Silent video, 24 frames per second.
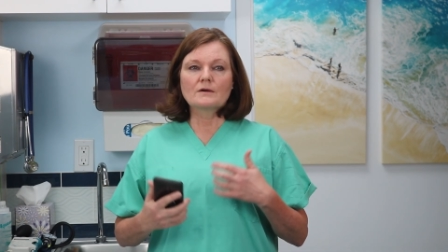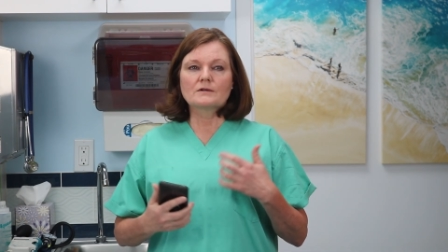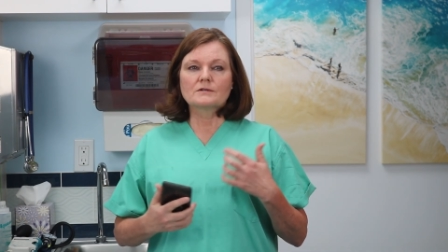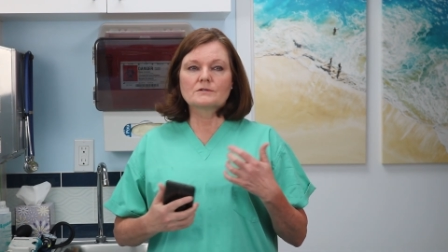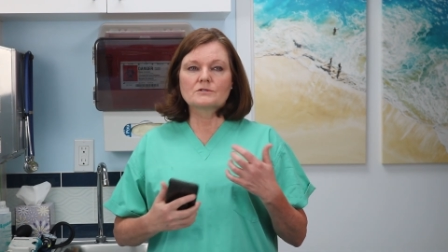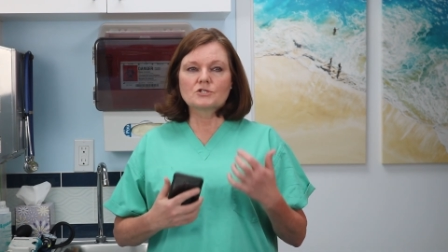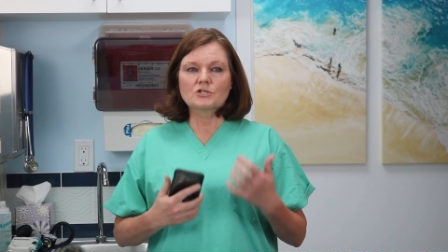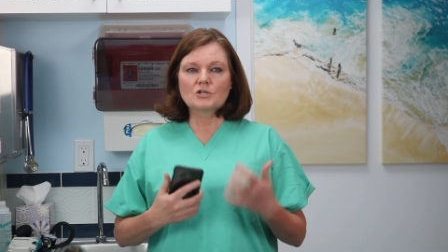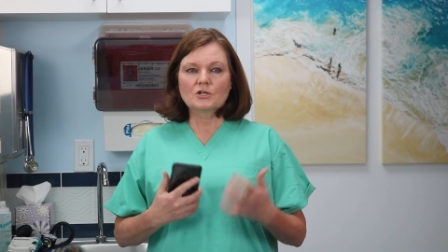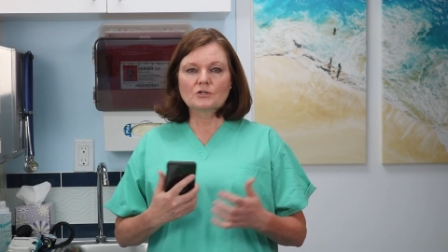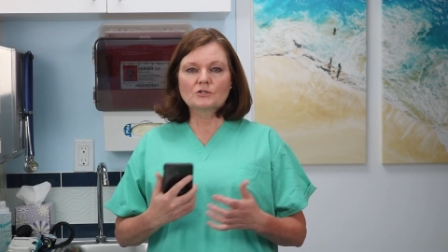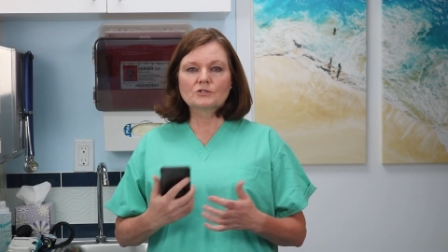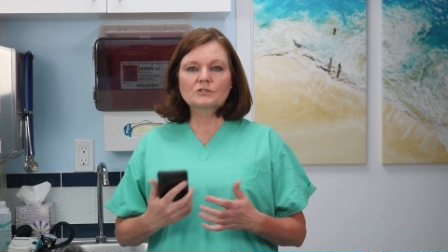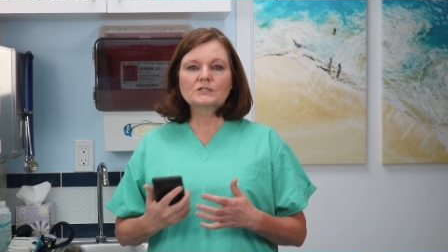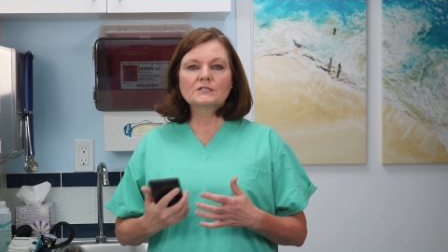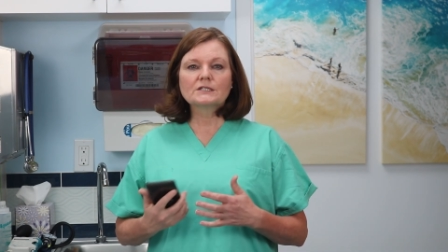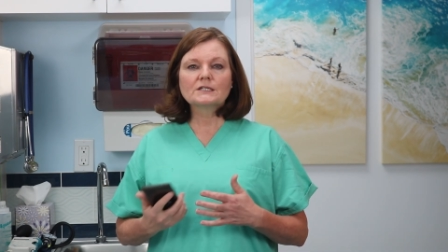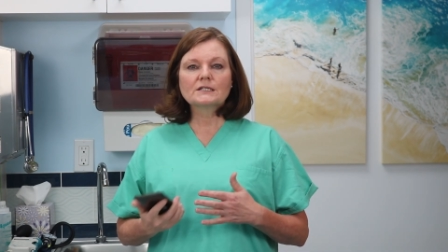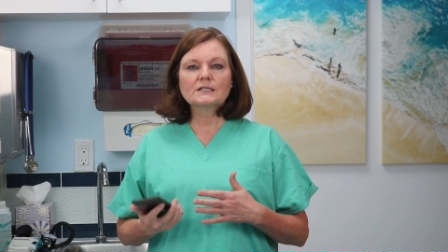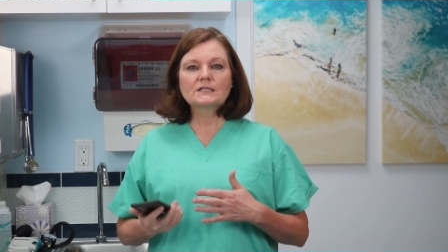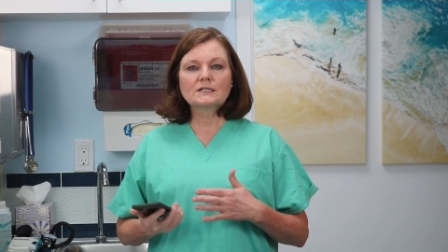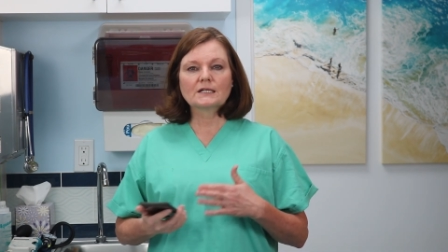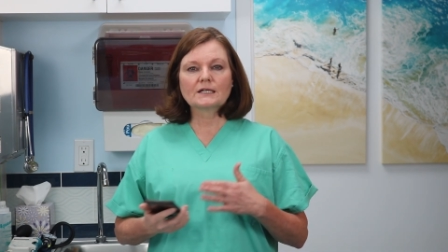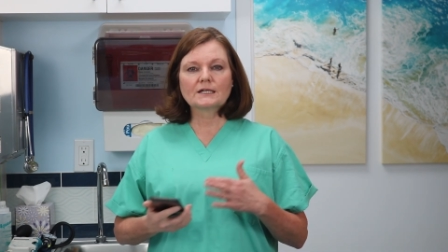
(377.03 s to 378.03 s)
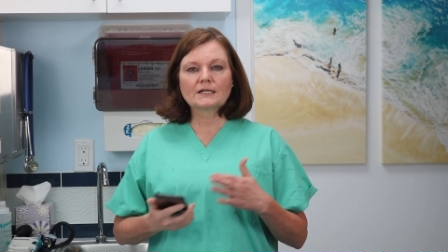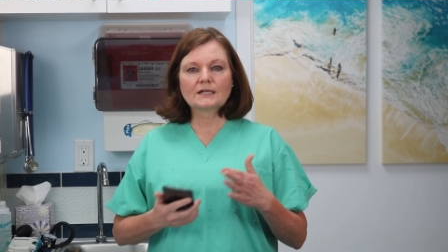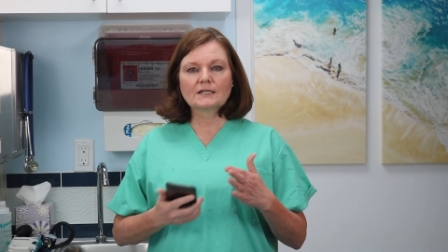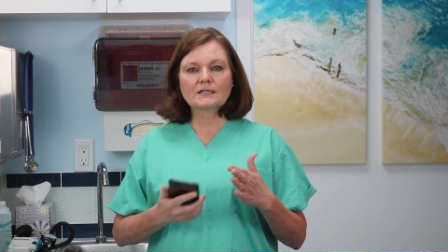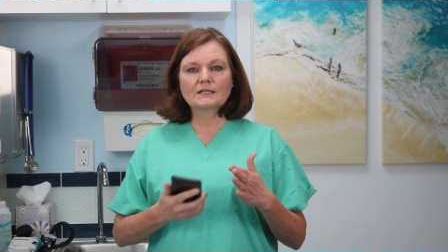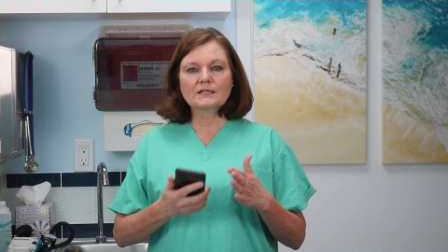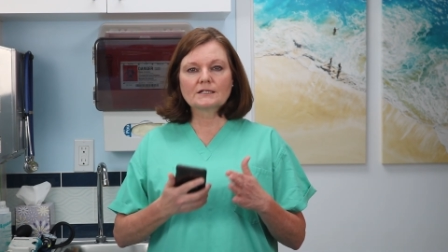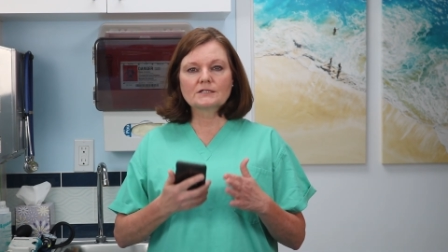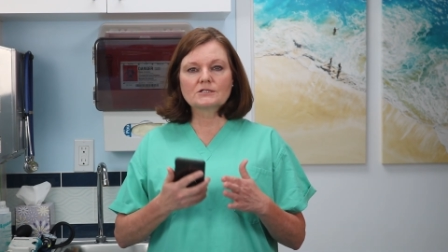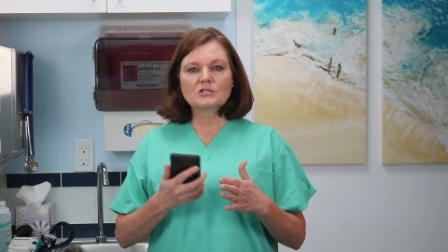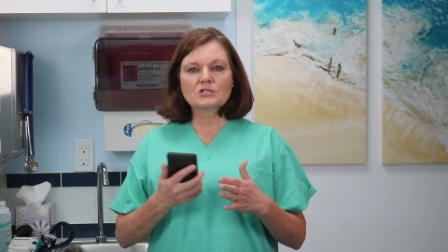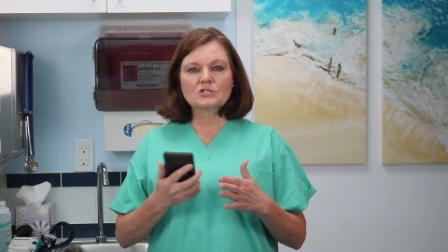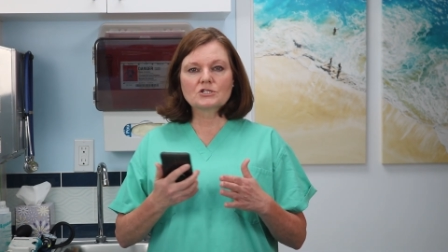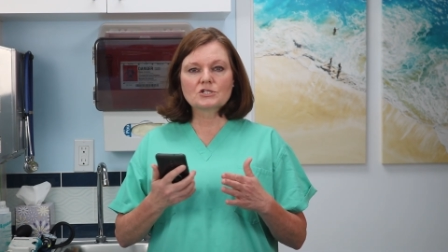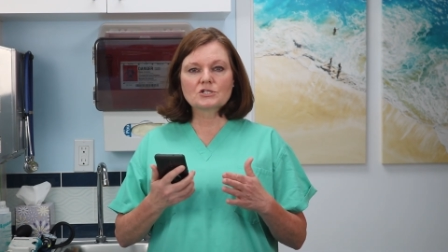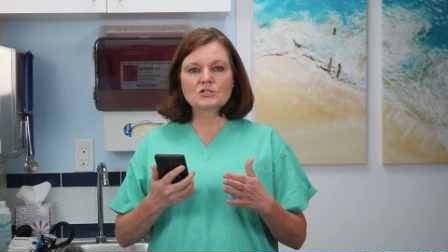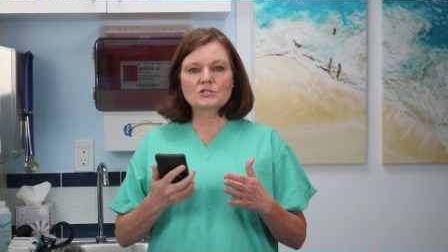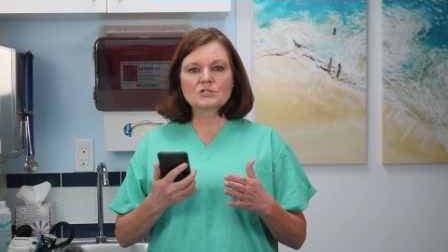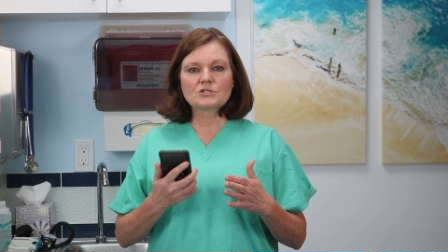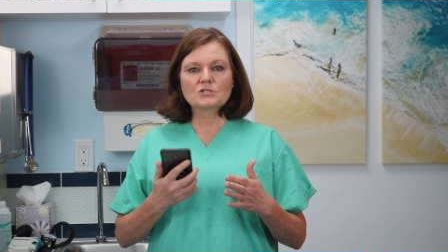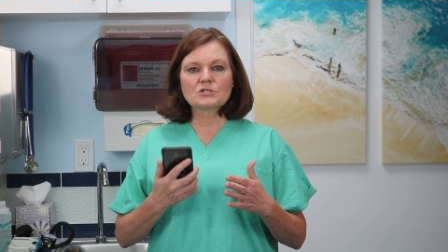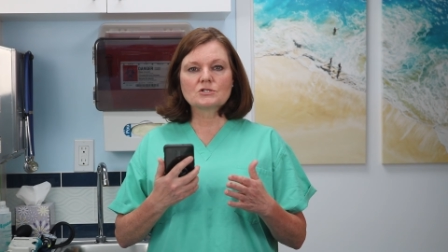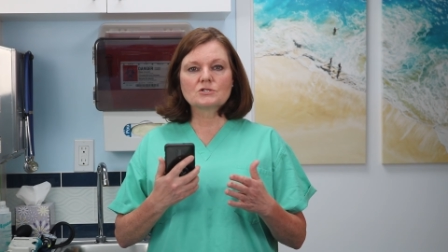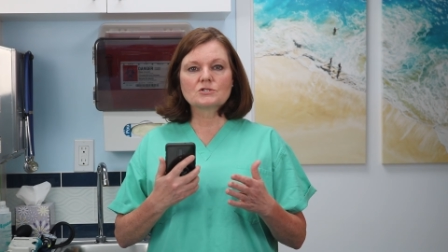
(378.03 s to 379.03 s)
generally, like, I like to
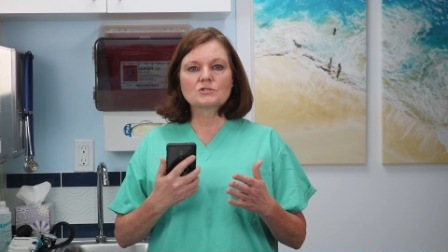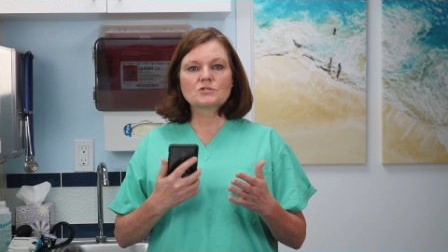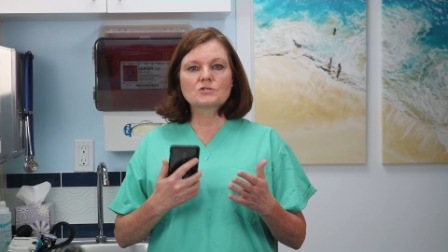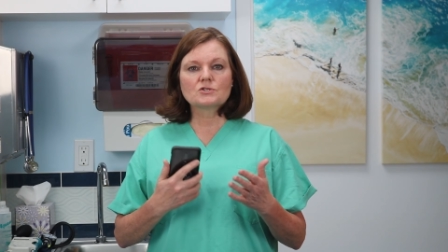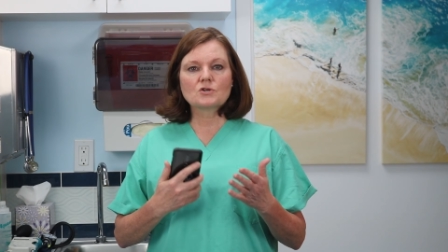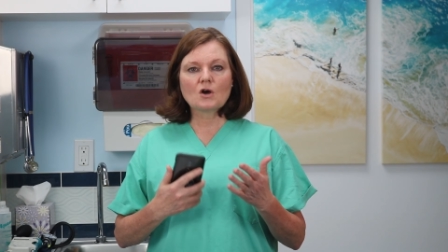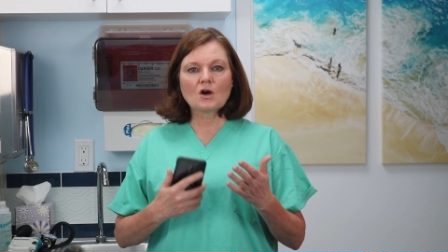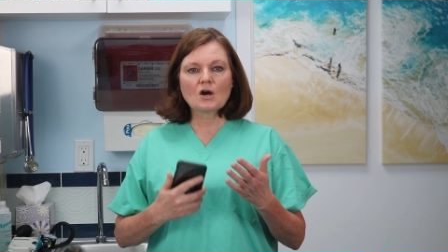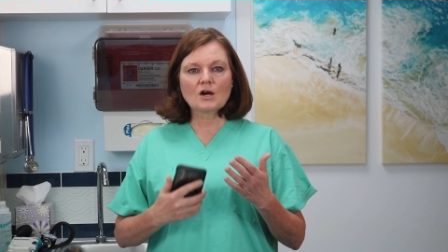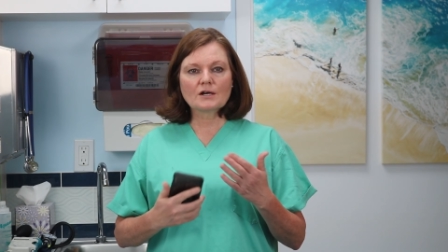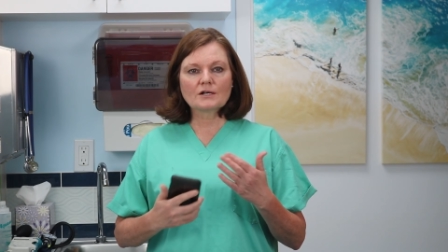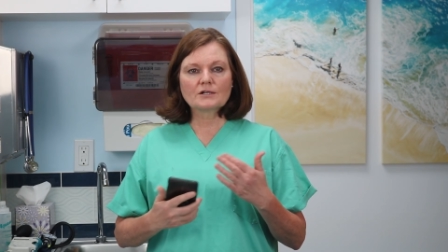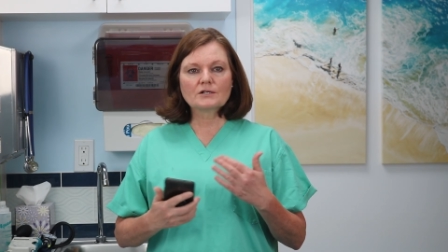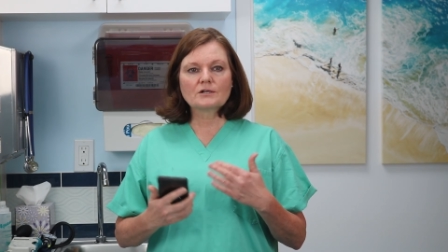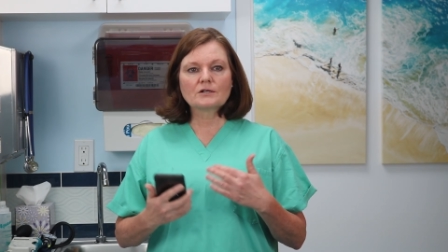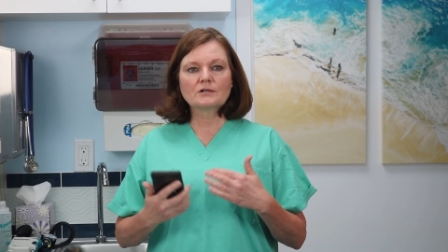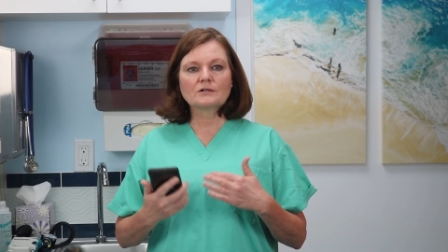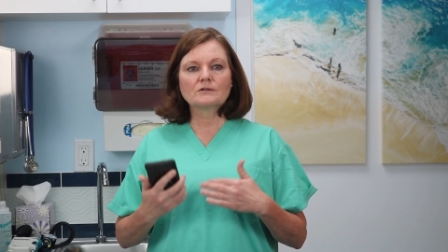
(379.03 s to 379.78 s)
just talk